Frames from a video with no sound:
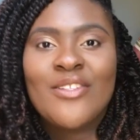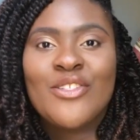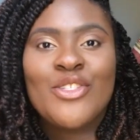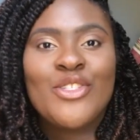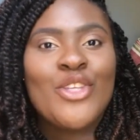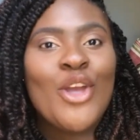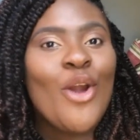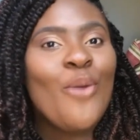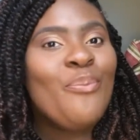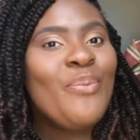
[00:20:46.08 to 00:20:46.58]

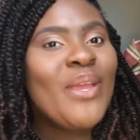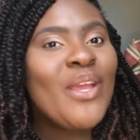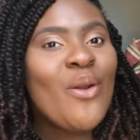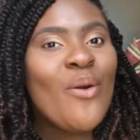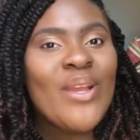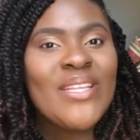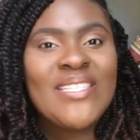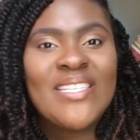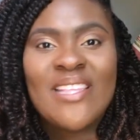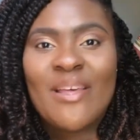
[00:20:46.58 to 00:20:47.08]
Don't be
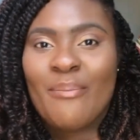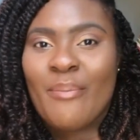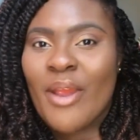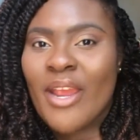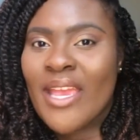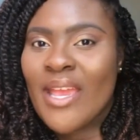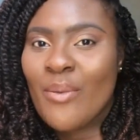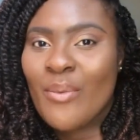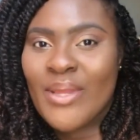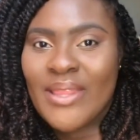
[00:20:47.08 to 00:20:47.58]
going to the
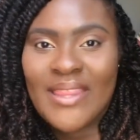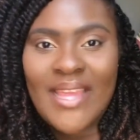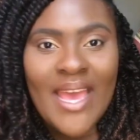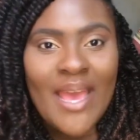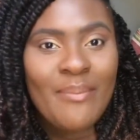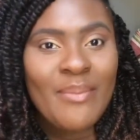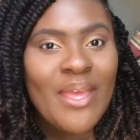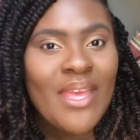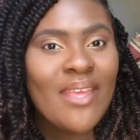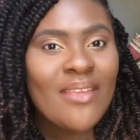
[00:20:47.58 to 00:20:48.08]
market with
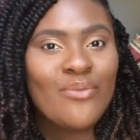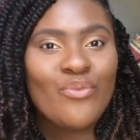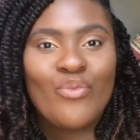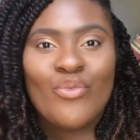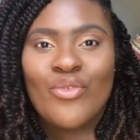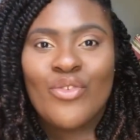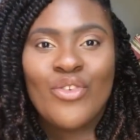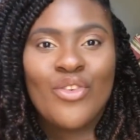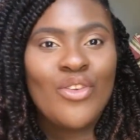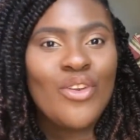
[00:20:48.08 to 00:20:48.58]
them.
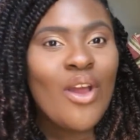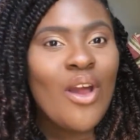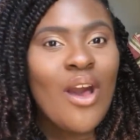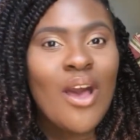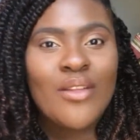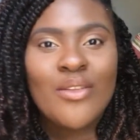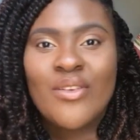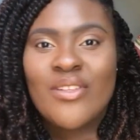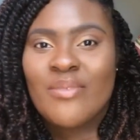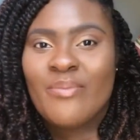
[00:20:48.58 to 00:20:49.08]
You know,
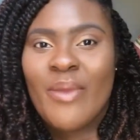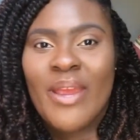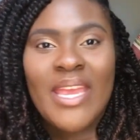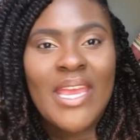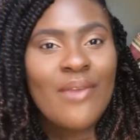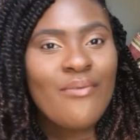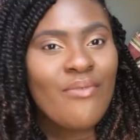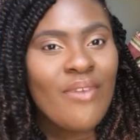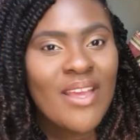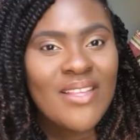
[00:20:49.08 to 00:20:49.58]
all those
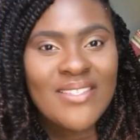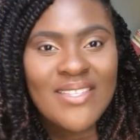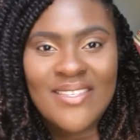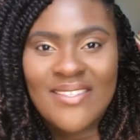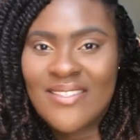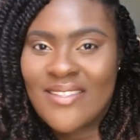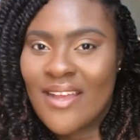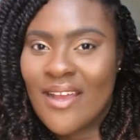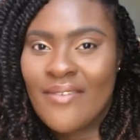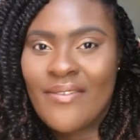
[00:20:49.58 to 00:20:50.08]
market runs and
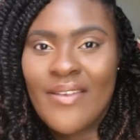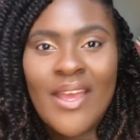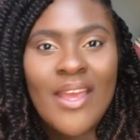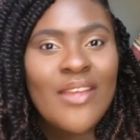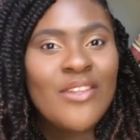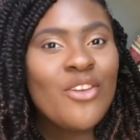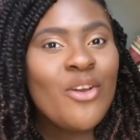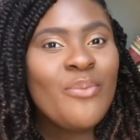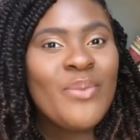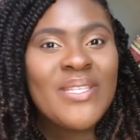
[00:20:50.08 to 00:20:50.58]
stuff.
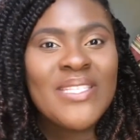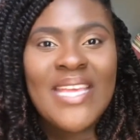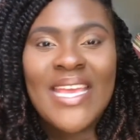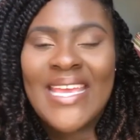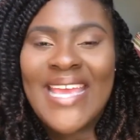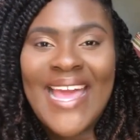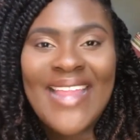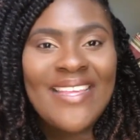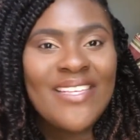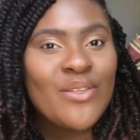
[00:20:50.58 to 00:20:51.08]
Don't be saying,
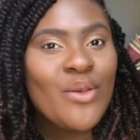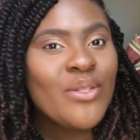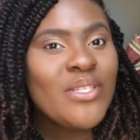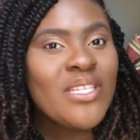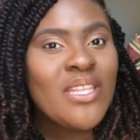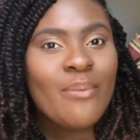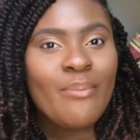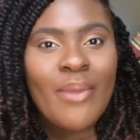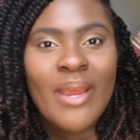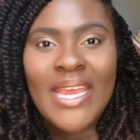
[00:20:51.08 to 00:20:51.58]
yeah, let's go to
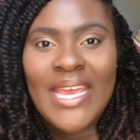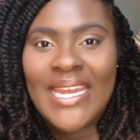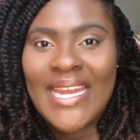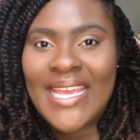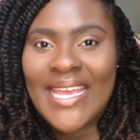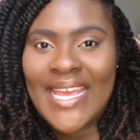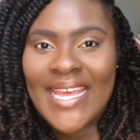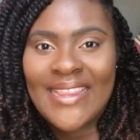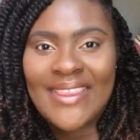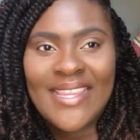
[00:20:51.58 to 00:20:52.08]
the market
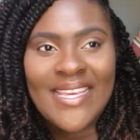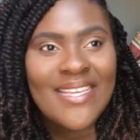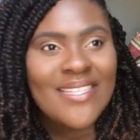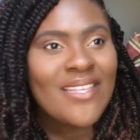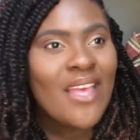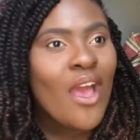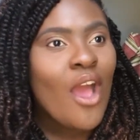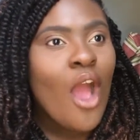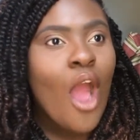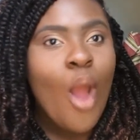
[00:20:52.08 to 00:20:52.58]
and get this.
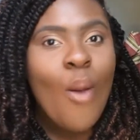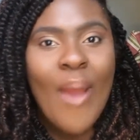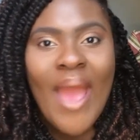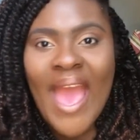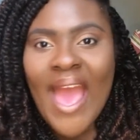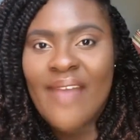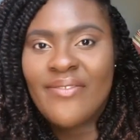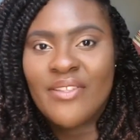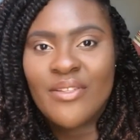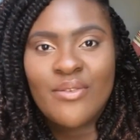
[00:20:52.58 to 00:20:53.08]
Oh, I
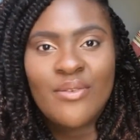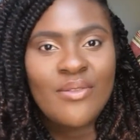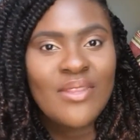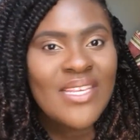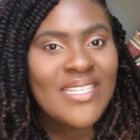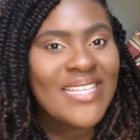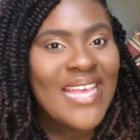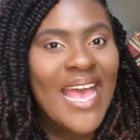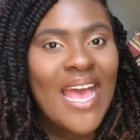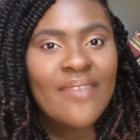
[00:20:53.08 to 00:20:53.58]
have to do
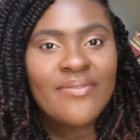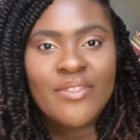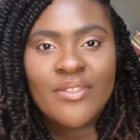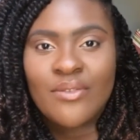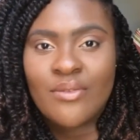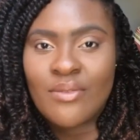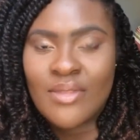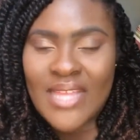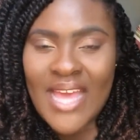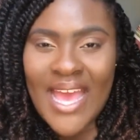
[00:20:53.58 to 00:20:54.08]
this, I have to
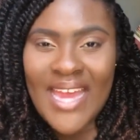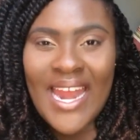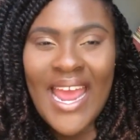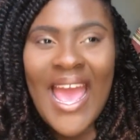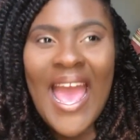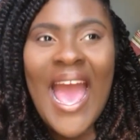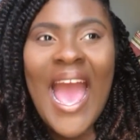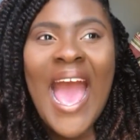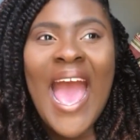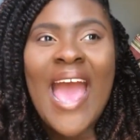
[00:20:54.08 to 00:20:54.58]
do that.
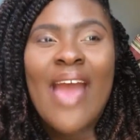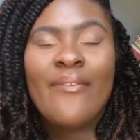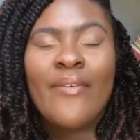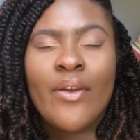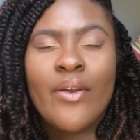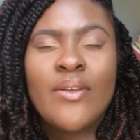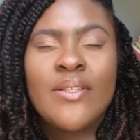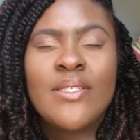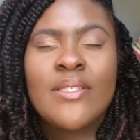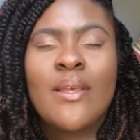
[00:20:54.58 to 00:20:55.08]
I have
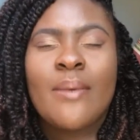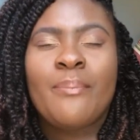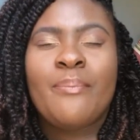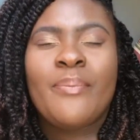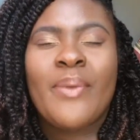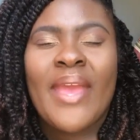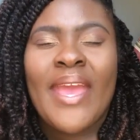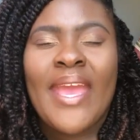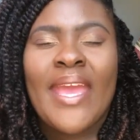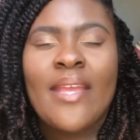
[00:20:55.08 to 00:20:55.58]
heard some
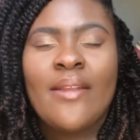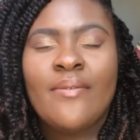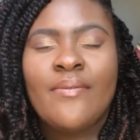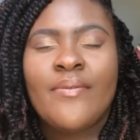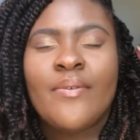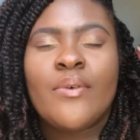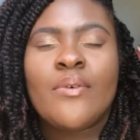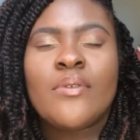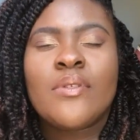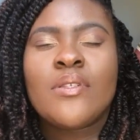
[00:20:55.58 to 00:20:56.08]

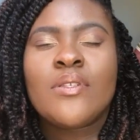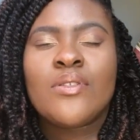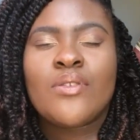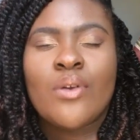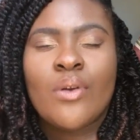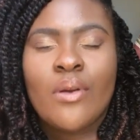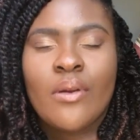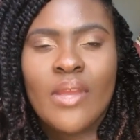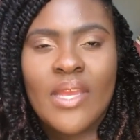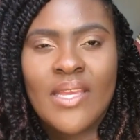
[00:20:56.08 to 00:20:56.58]
painful
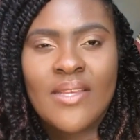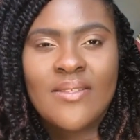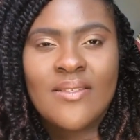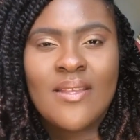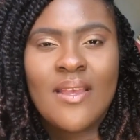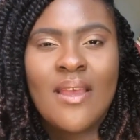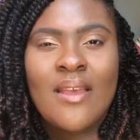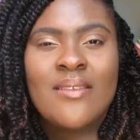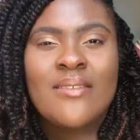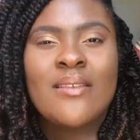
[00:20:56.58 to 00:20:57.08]
stories
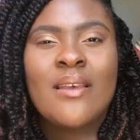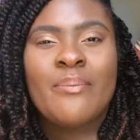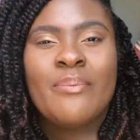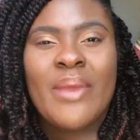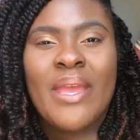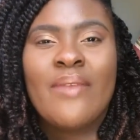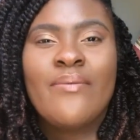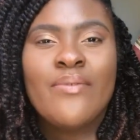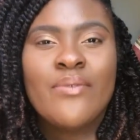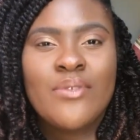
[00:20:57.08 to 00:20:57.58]

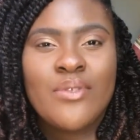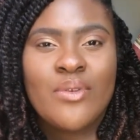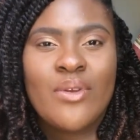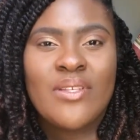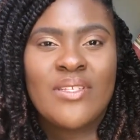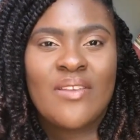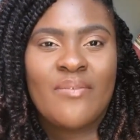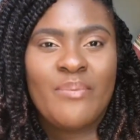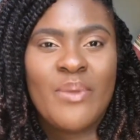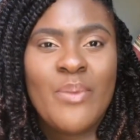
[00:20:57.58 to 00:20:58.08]

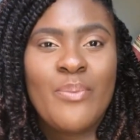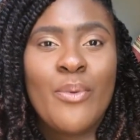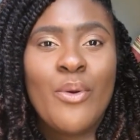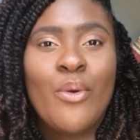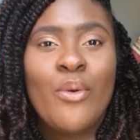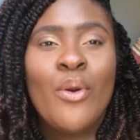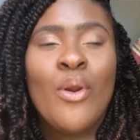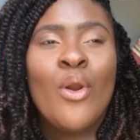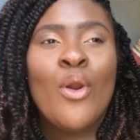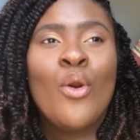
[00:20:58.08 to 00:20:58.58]
of
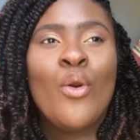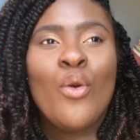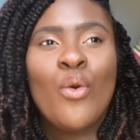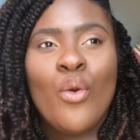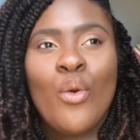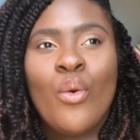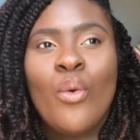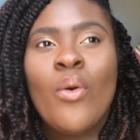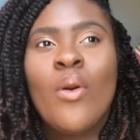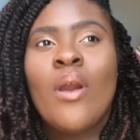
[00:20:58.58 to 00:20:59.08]
people
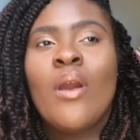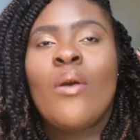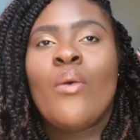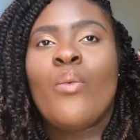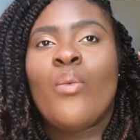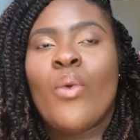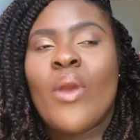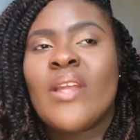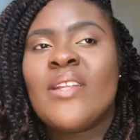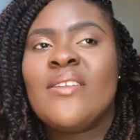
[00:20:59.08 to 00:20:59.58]
who
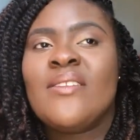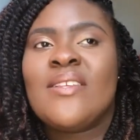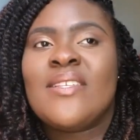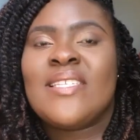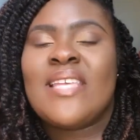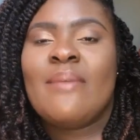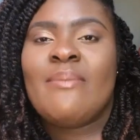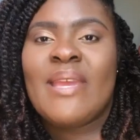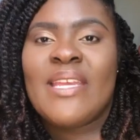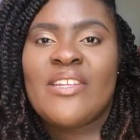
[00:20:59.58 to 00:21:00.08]
worked in the
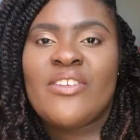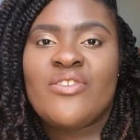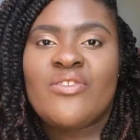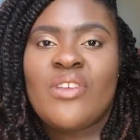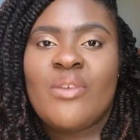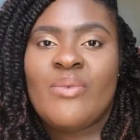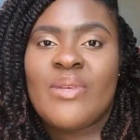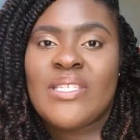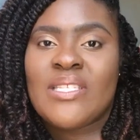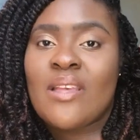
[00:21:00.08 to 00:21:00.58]
same
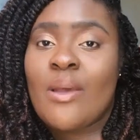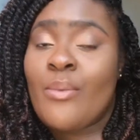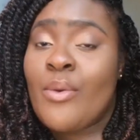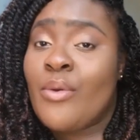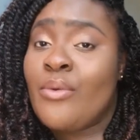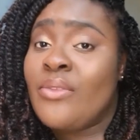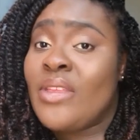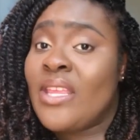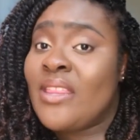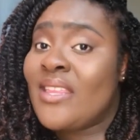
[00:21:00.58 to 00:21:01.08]
industry with someone
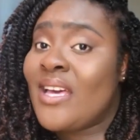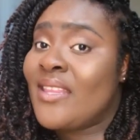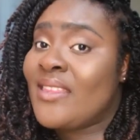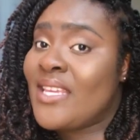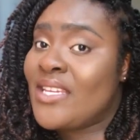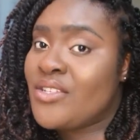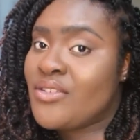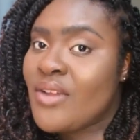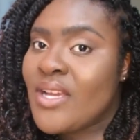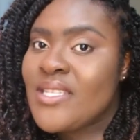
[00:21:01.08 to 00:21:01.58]
who they thought
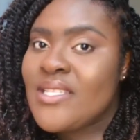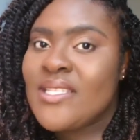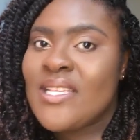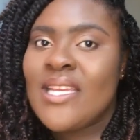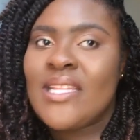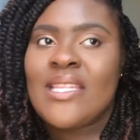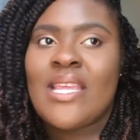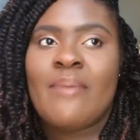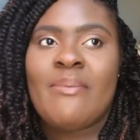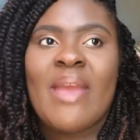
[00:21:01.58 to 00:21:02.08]
they
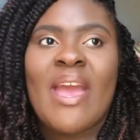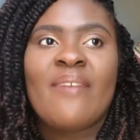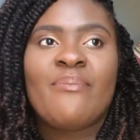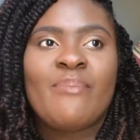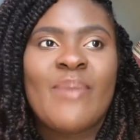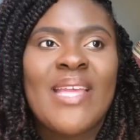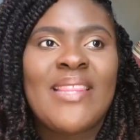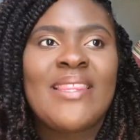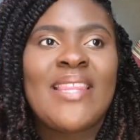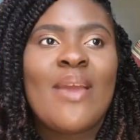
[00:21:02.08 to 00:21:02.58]
trusted. They may have
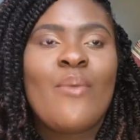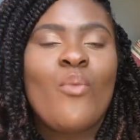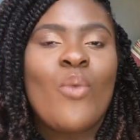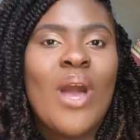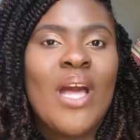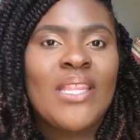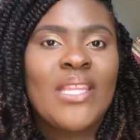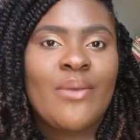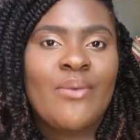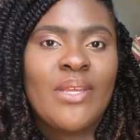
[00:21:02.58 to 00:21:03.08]
met them
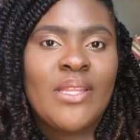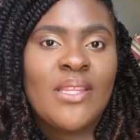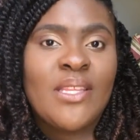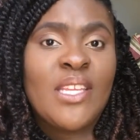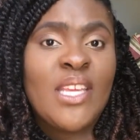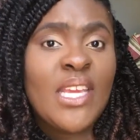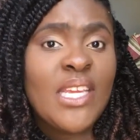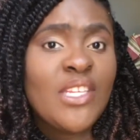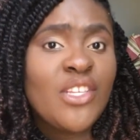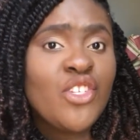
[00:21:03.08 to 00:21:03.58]
while they were in
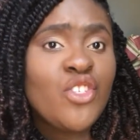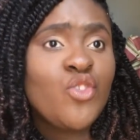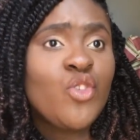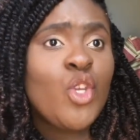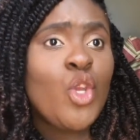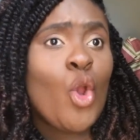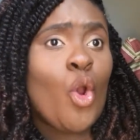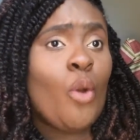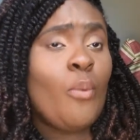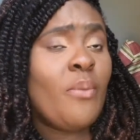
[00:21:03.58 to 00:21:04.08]
the
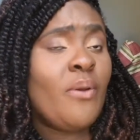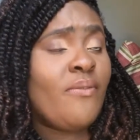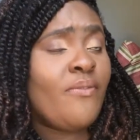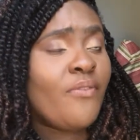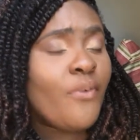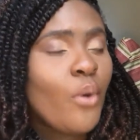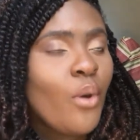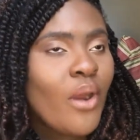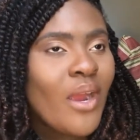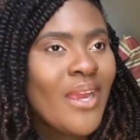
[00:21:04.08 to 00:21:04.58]
industry or
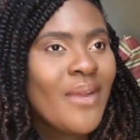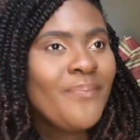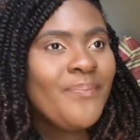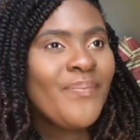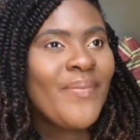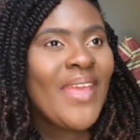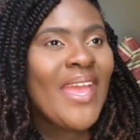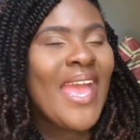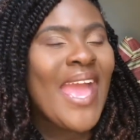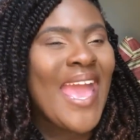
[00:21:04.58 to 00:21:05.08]
before,
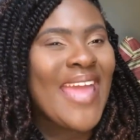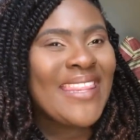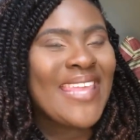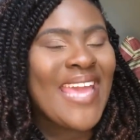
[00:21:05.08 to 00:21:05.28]
and